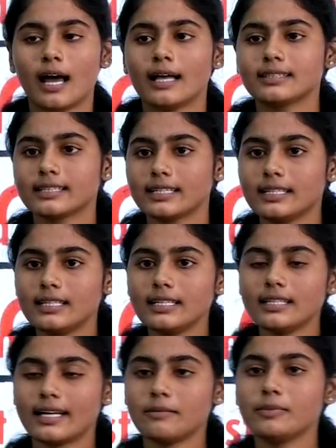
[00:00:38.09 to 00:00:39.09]
Secondly,
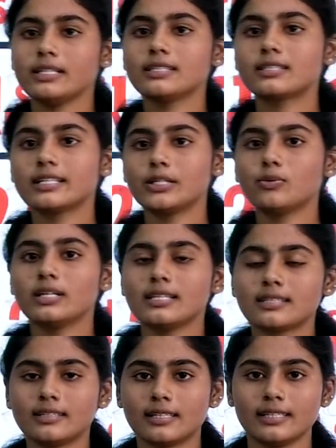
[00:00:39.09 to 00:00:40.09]
the administrative
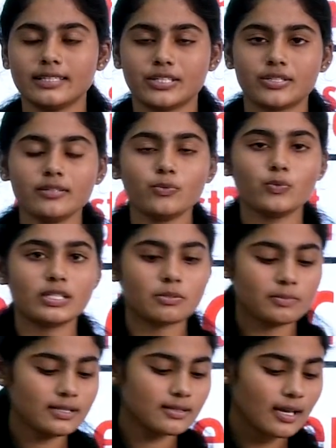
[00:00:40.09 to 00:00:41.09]
decentralization, which
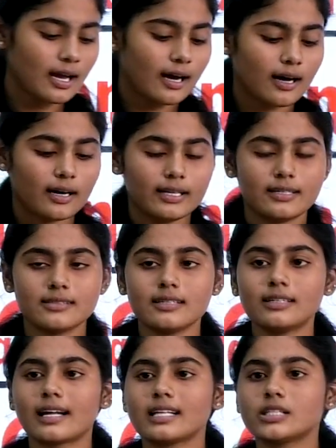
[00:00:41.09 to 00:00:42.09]
means it is a
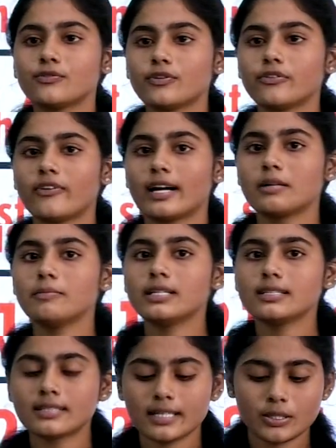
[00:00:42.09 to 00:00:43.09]
transfer of
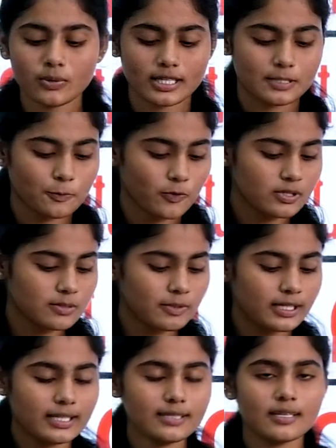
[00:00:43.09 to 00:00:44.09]
administrative
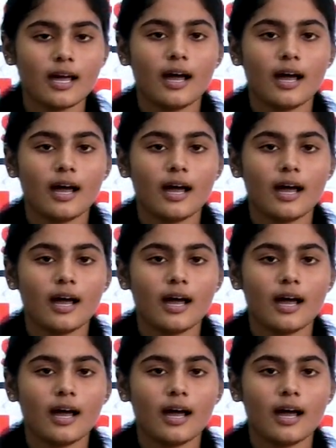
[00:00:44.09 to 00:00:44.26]
responsibilities.